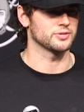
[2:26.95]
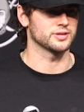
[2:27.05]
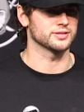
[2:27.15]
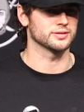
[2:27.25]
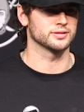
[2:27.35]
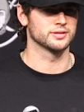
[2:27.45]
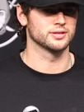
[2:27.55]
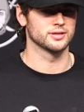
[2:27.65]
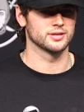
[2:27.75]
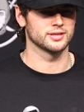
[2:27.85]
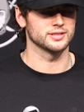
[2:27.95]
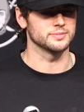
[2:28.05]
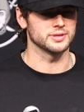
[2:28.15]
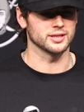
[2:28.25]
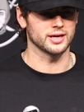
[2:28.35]
You get
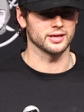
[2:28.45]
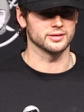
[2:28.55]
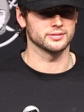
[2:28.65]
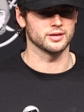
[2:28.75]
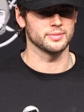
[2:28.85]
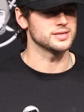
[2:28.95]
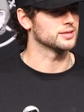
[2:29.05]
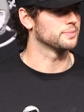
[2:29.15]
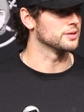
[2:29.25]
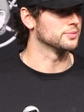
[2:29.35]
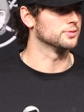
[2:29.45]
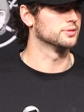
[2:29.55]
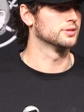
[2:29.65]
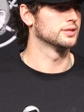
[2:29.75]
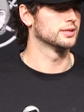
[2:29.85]
to meet a lot of amazing people,